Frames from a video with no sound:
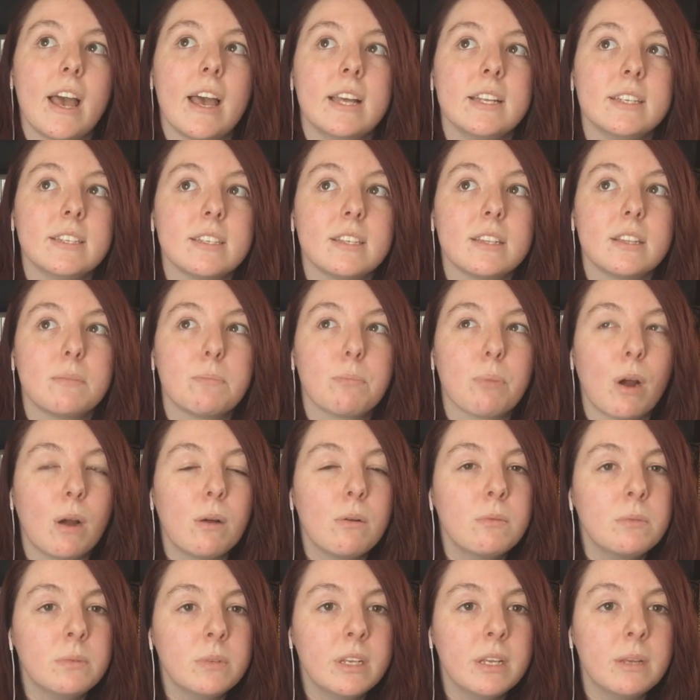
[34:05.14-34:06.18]
and
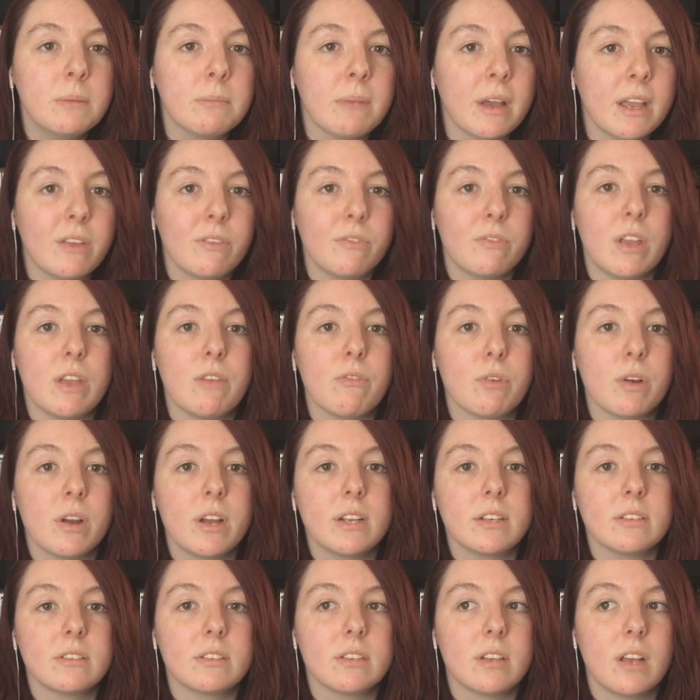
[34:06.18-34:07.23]
probably my
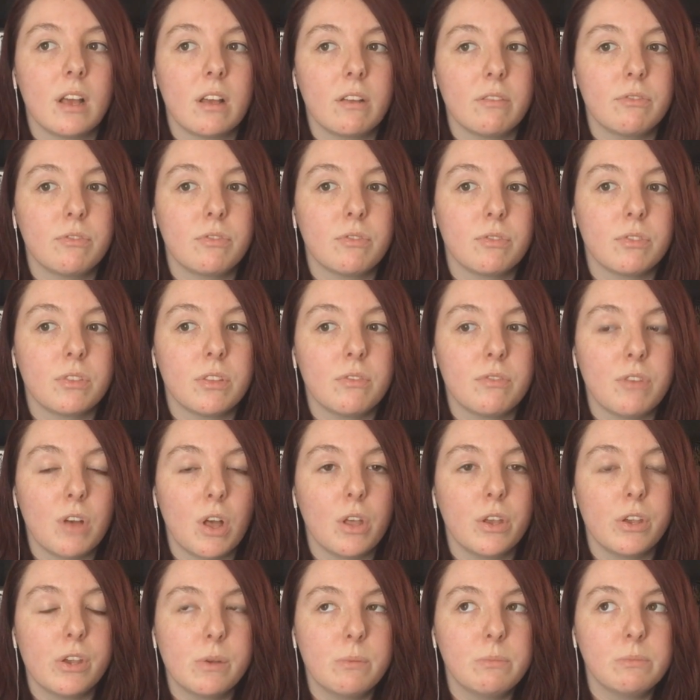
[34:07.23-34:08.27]
favorite of the
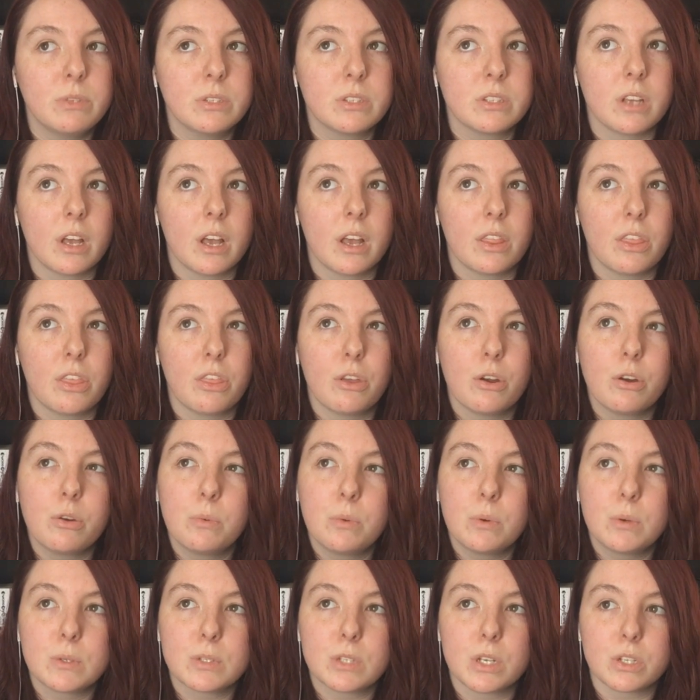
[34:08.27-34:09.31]
volumes uh, the third
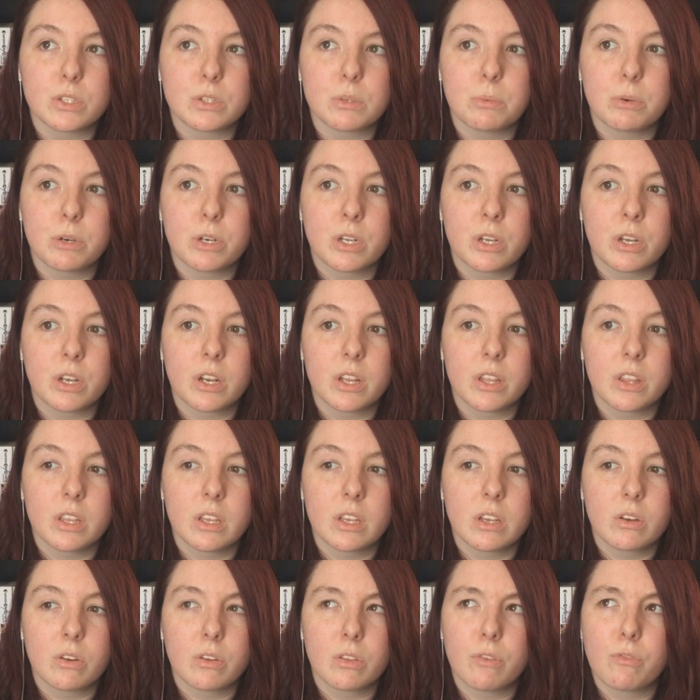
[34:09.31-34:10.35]
one was also pretty good i
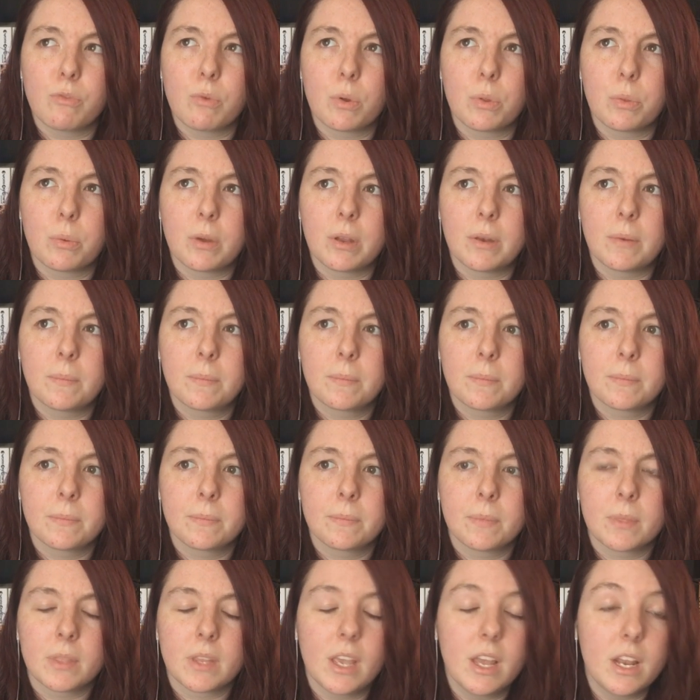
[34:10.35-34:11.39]
think or the fourth one
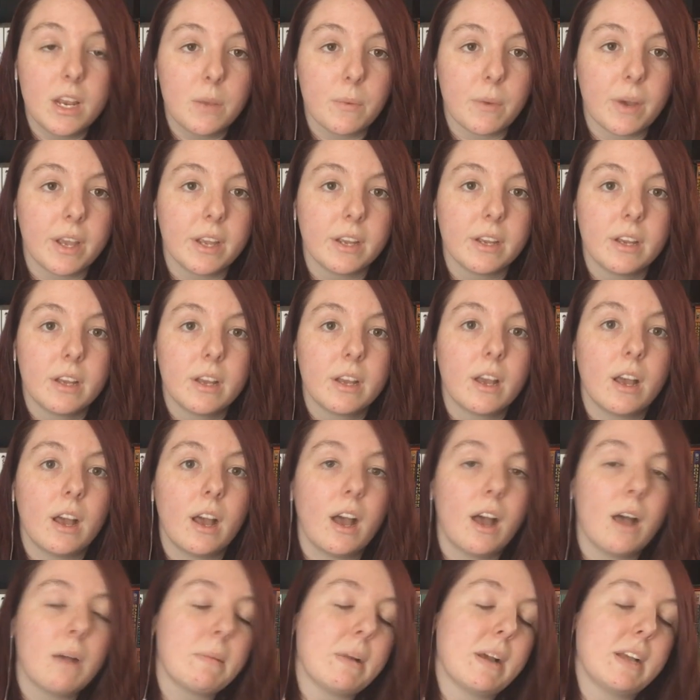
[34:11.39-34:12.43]
anyway
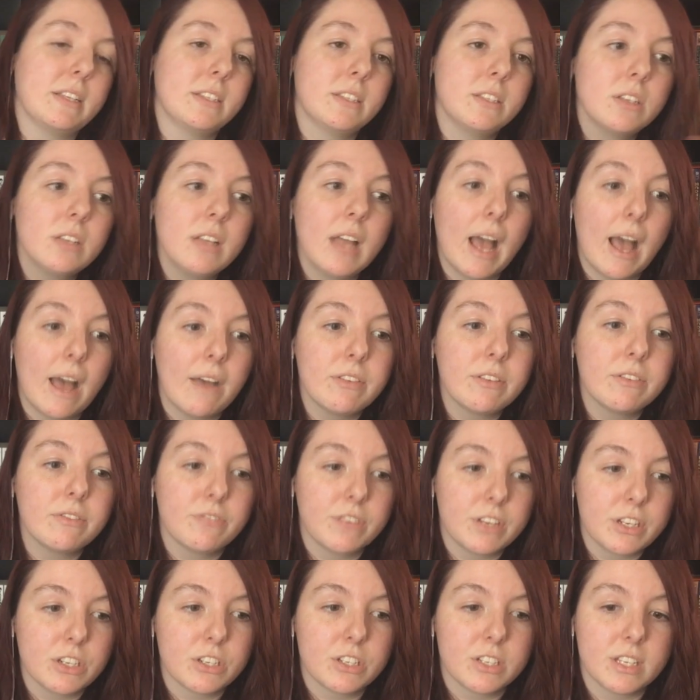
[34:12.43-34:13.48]
um, i still haven't
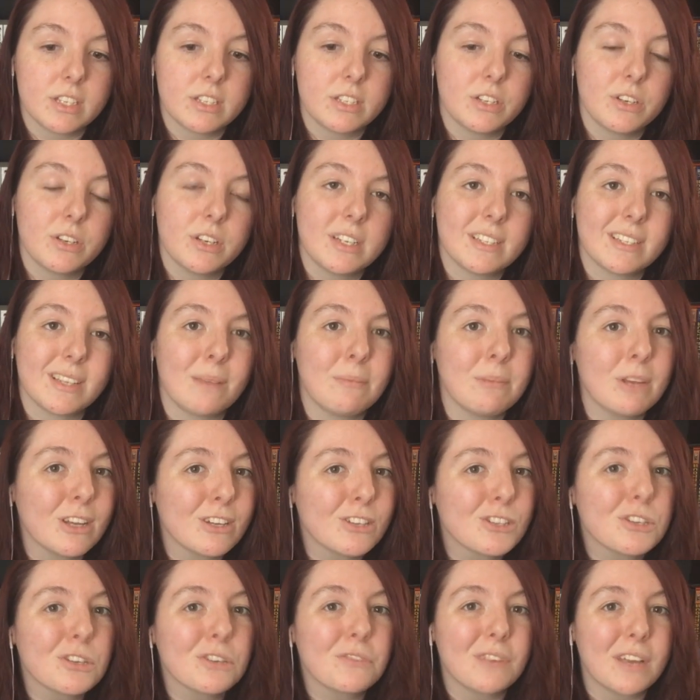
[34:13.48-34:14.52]
finished that series i'm
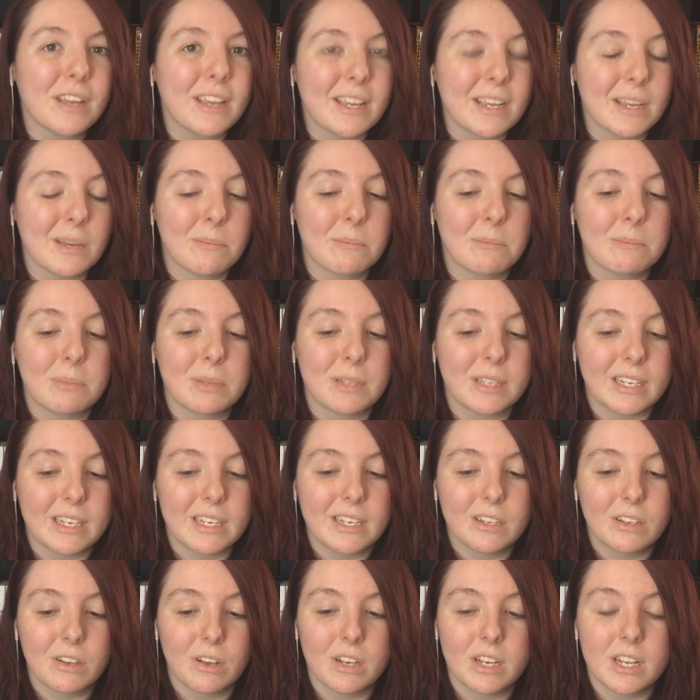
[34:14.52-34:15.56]
not sure if i am
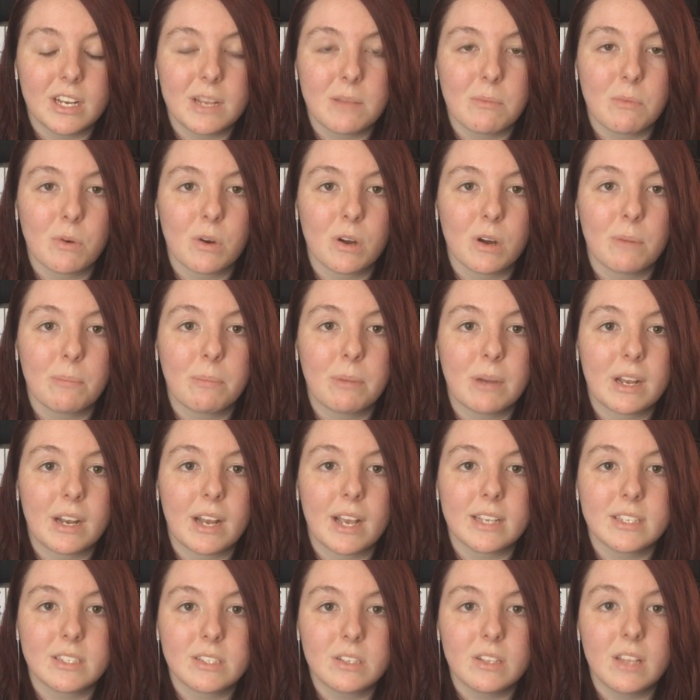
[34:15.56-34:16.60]
planning on anymore but
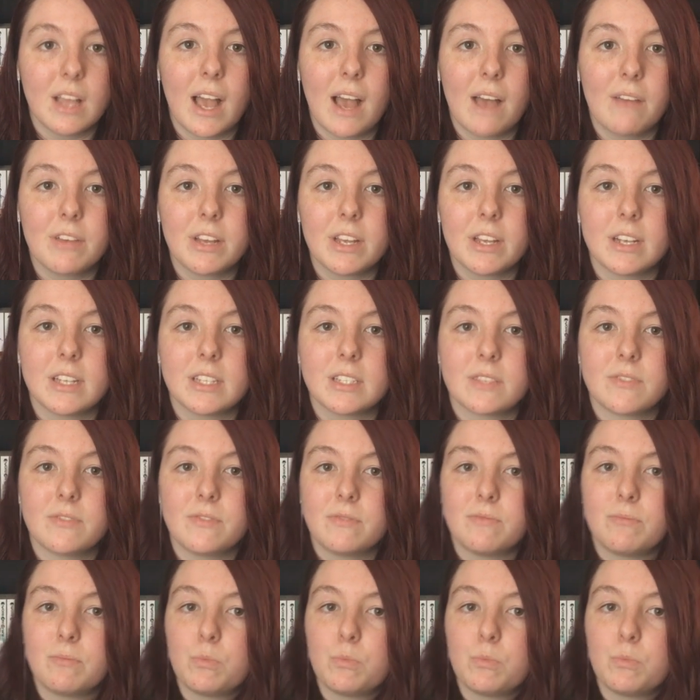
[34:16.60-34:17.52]
i still have it it's